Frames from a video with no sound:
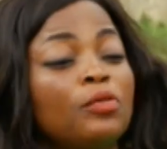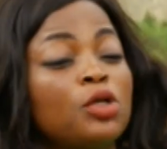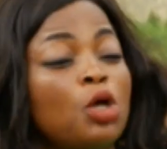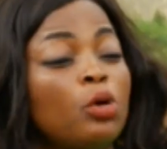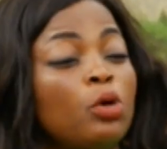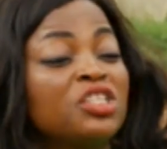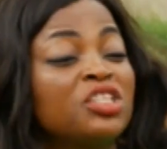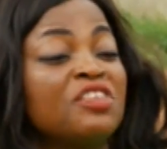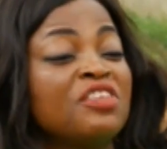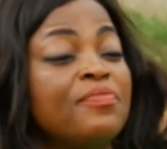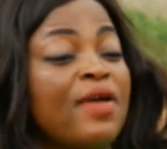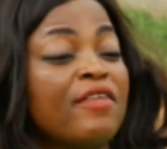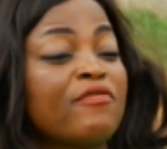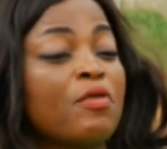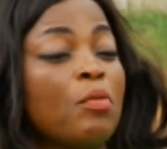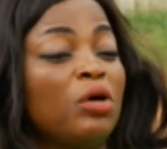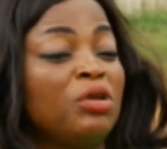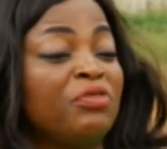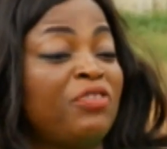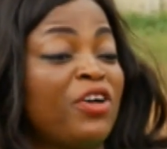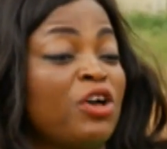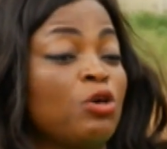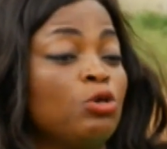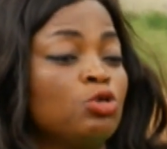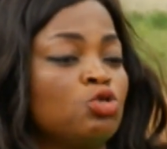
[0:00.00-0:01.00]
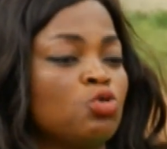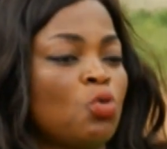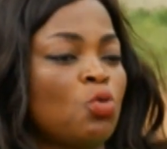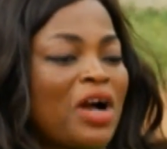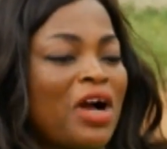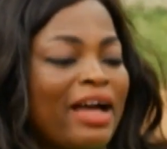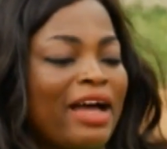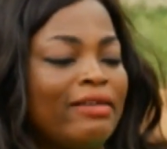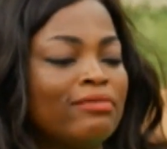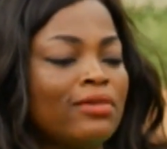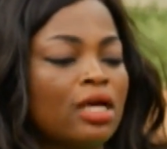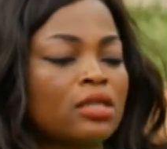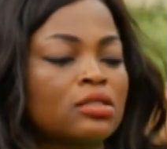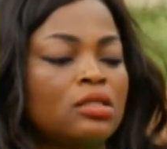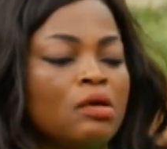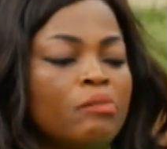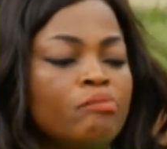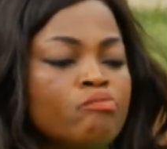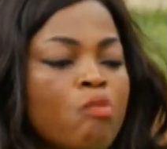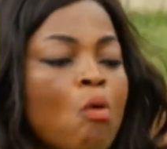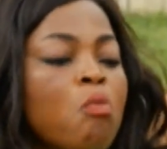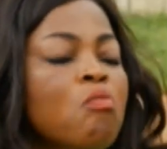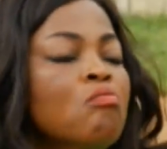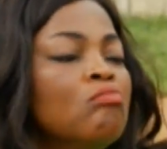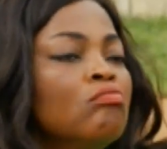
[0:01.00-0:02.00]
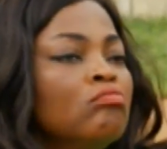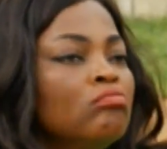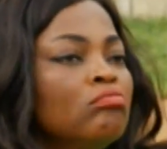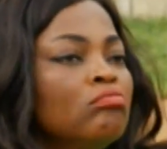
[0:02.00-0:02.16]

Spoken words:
of money he always give me every money before I go to work. And next thing, boom.